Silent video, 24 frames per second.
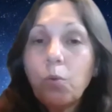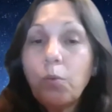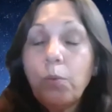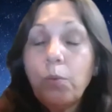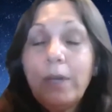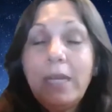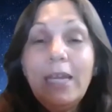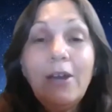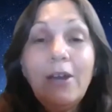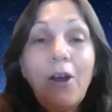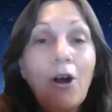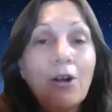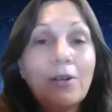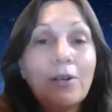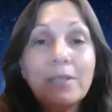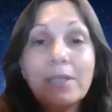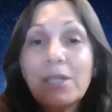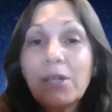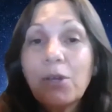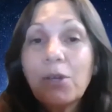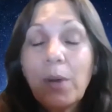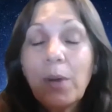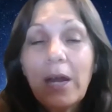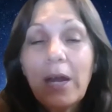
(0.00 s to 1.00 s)
We
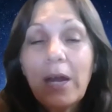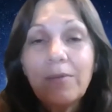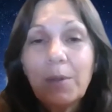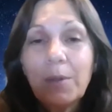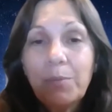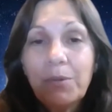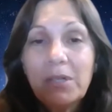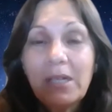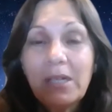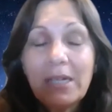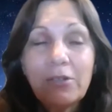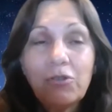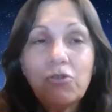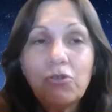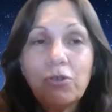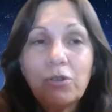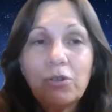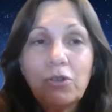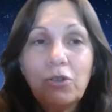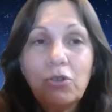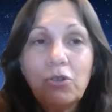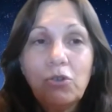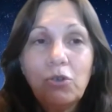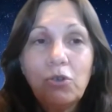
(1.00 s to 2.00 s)
also have the
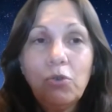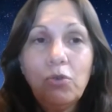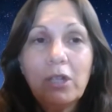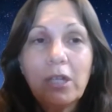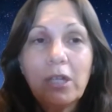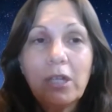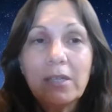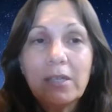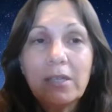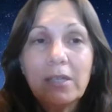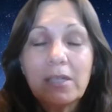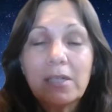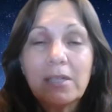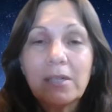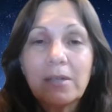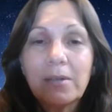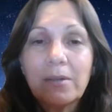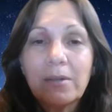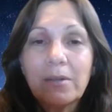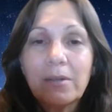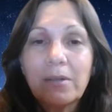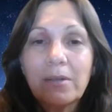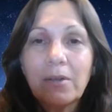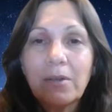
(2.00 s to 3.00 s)
potential to do this
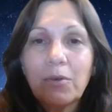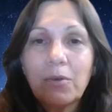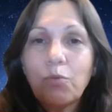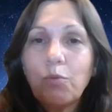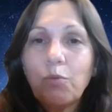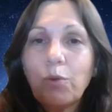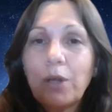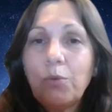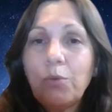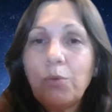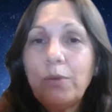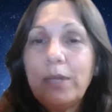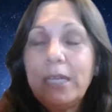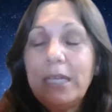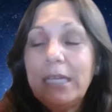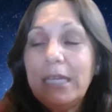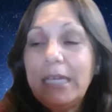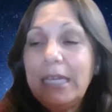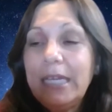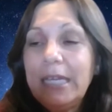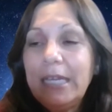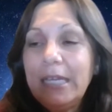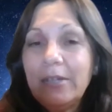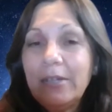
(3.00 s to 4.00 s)
when we
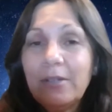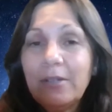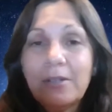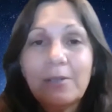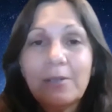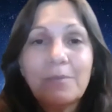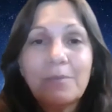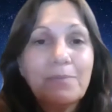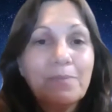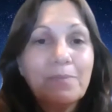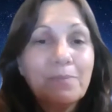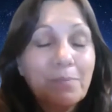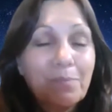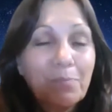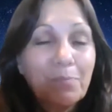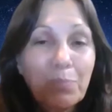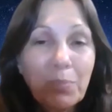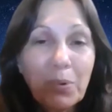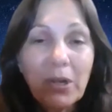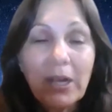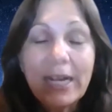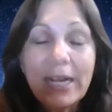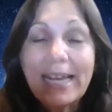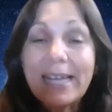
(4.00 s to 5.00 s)
eat
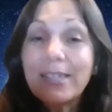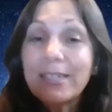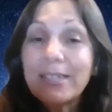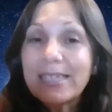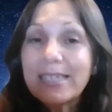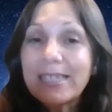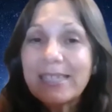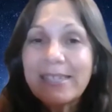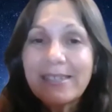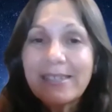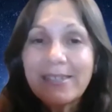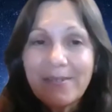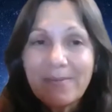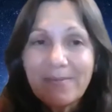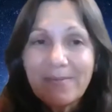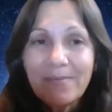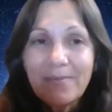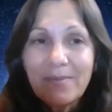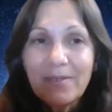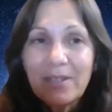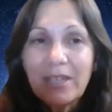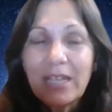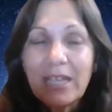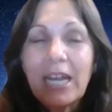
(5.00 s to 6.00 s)
plants
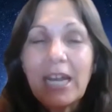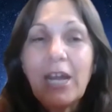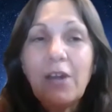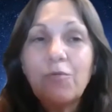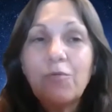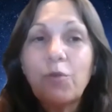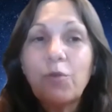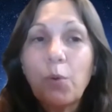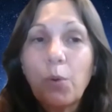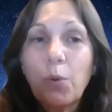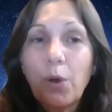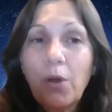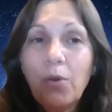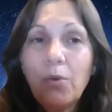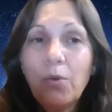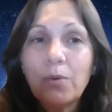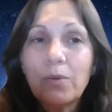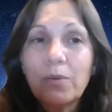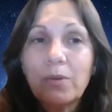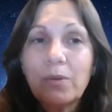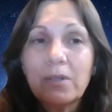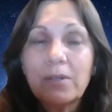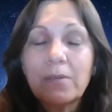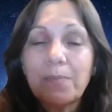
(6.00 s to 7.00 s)
that have
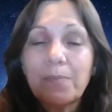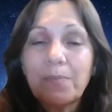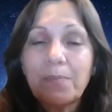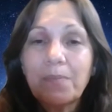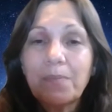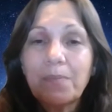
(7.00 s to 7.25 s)
grown.